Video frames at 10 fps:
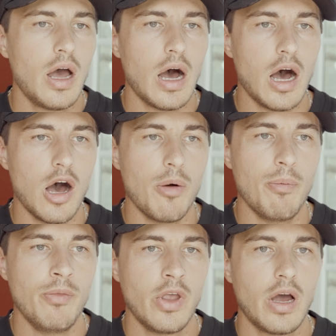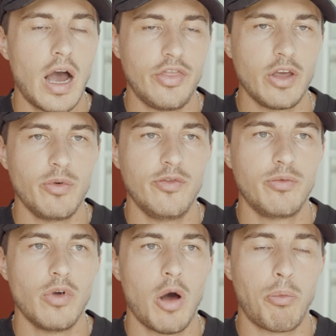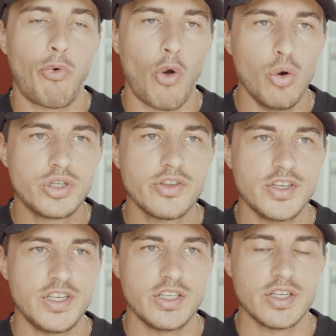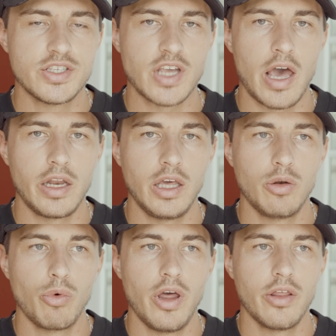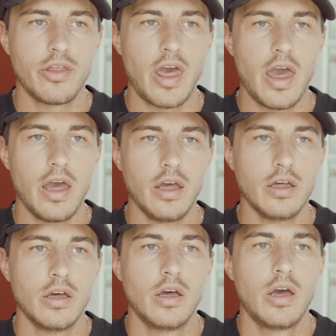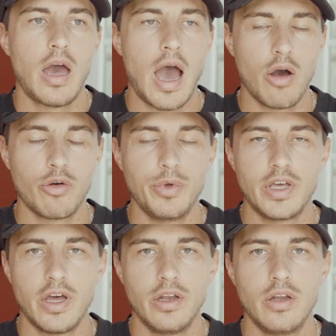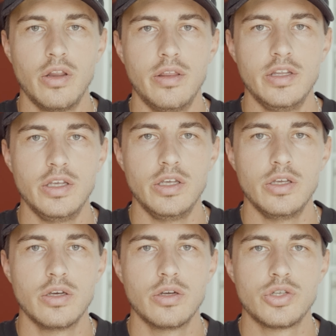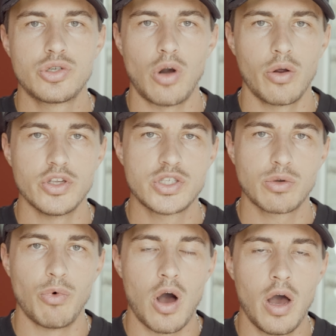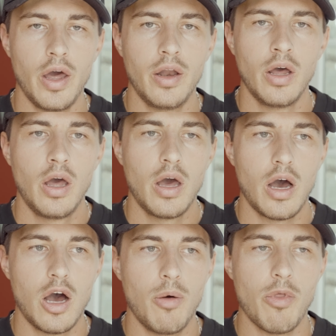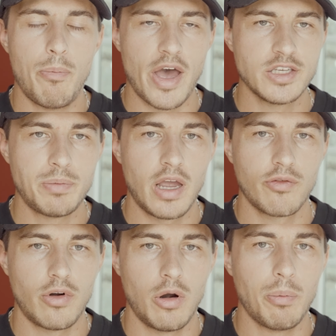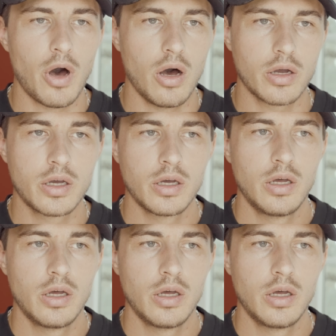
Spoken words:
I think we've approached the season signing with how can we get the strongest squad, the best bang for our buck,